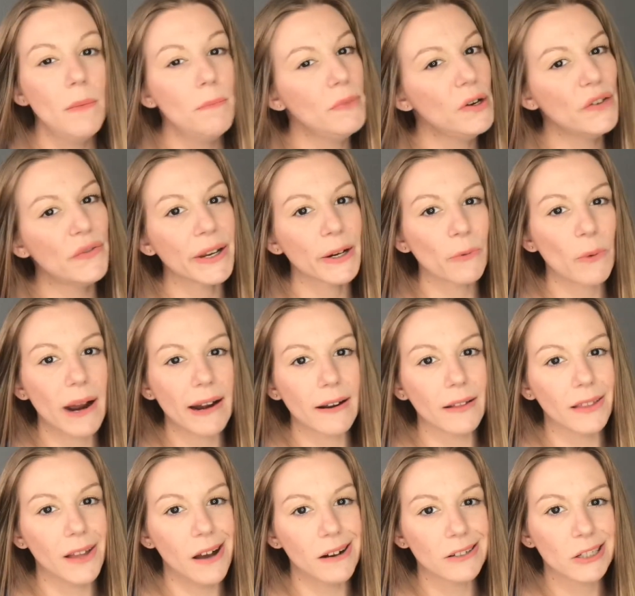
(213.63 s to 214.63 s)
Moving right
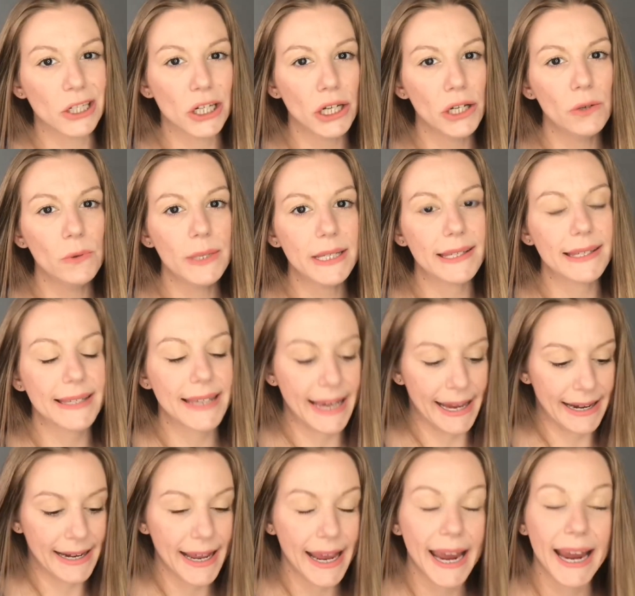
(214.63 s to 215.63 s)
along to
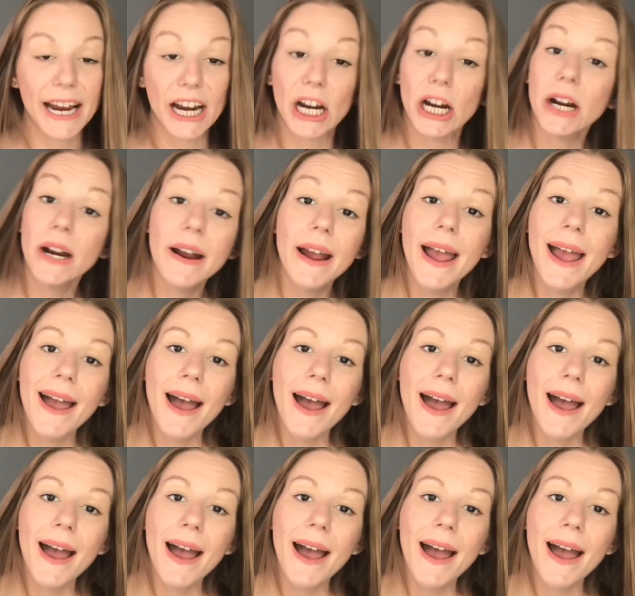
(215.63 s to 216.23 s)
skincare.